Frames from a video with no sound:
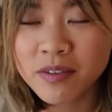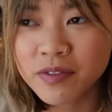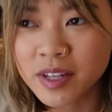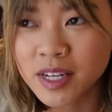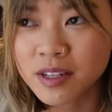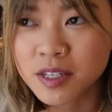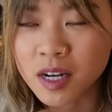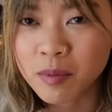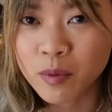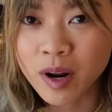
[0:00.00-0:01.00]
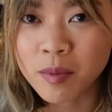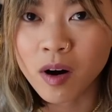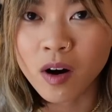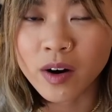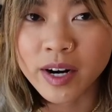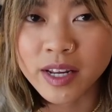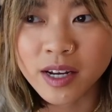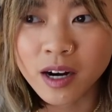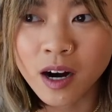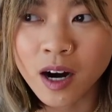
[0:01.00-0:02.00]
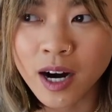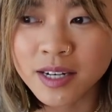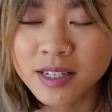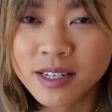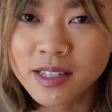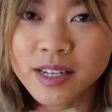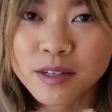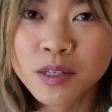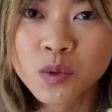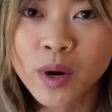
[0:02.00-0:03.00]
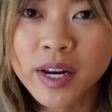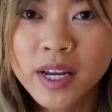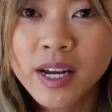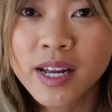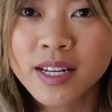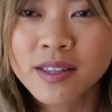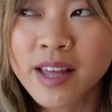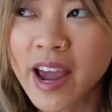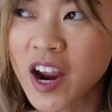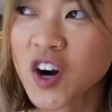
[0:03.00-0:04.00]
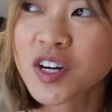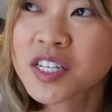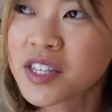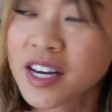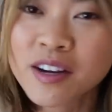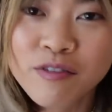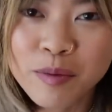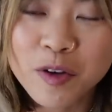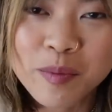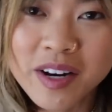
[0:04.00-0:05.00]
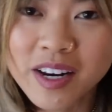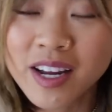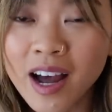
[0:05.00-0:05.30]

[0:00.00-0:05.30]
I feel like in the summer when I'm already hot and like sweaty and the air is thick from humidity,